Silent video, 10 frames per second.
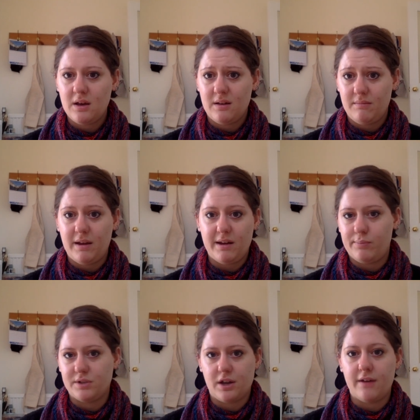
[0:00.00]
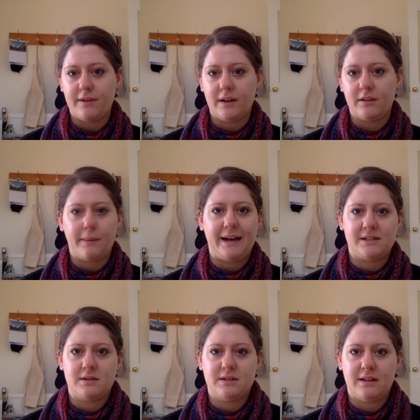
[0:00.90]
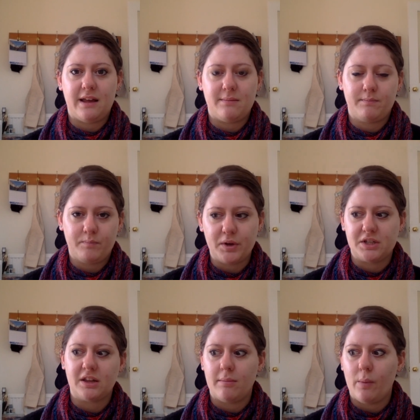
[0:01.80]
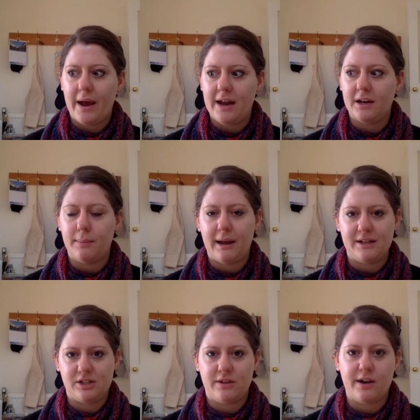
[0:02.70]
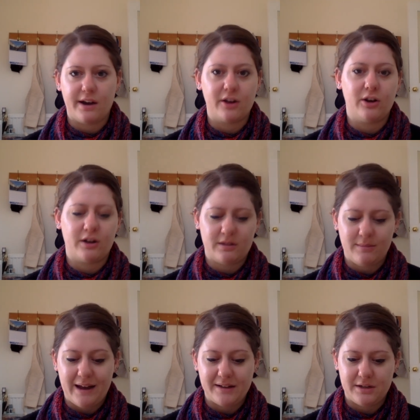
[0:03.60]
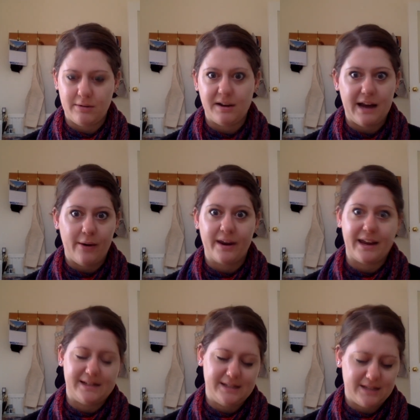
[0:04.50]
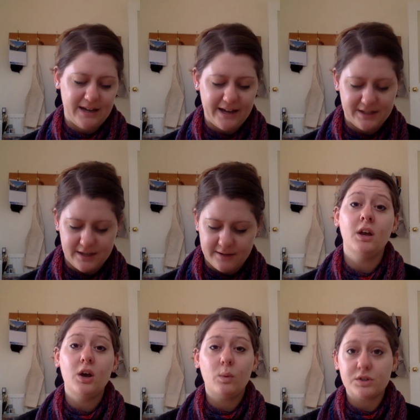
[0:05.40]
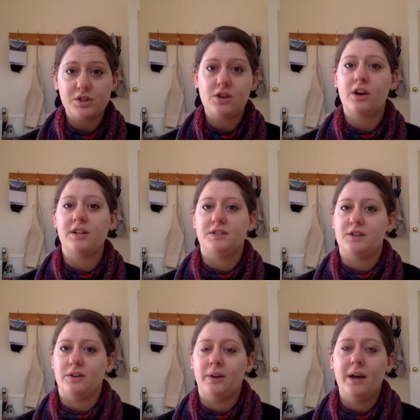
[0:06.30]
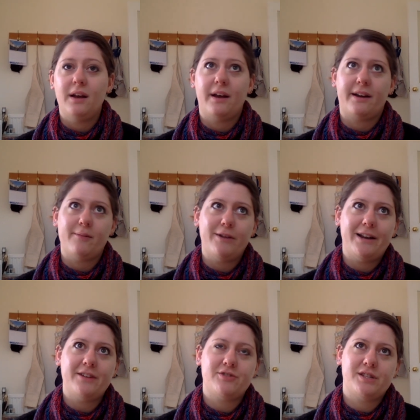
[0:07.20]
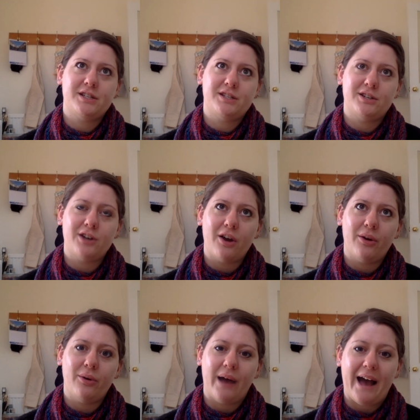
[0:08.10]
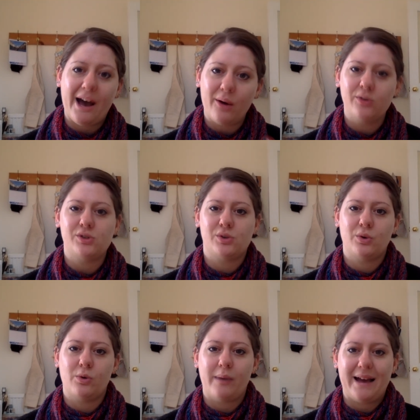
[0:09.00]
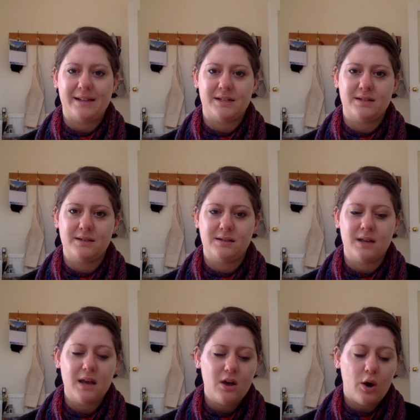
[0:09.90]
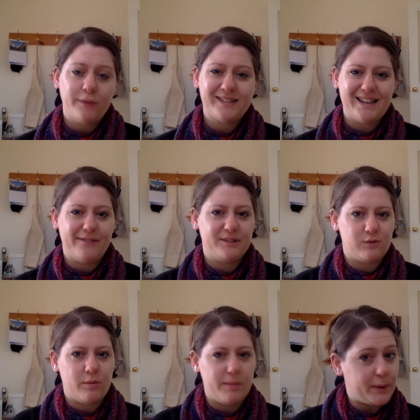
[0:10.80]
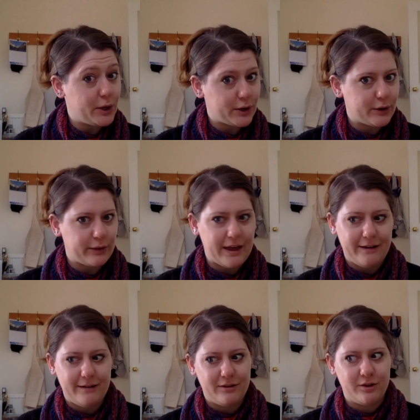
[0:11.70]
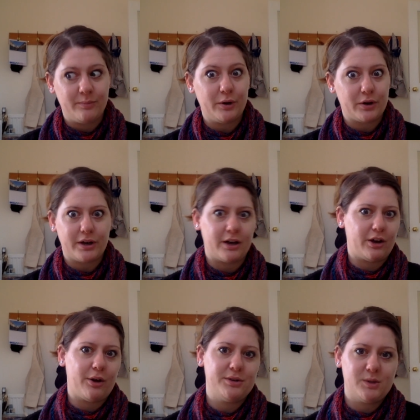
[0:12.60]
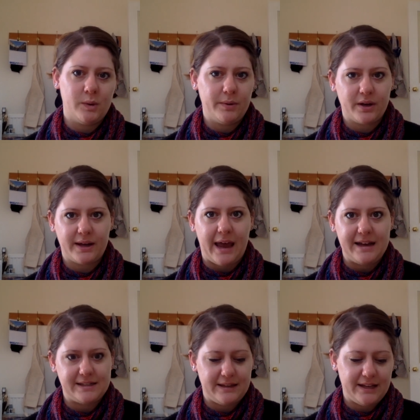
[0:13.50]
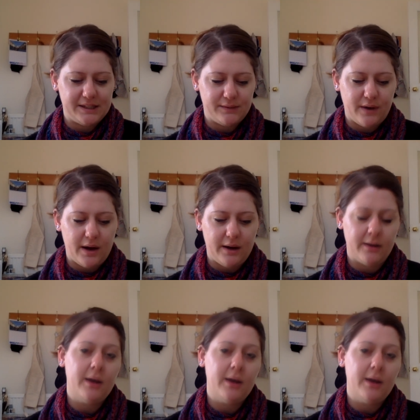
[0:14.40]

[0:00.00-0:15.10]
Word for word: me preserving the patterns and then putting them away in a place so that I can look at them later and now I guess is the later. What do you guys do? Like I'm really interested to know how you sort your patterns. Obviously if it's from a book then the book can go into a bookcase and that's fine.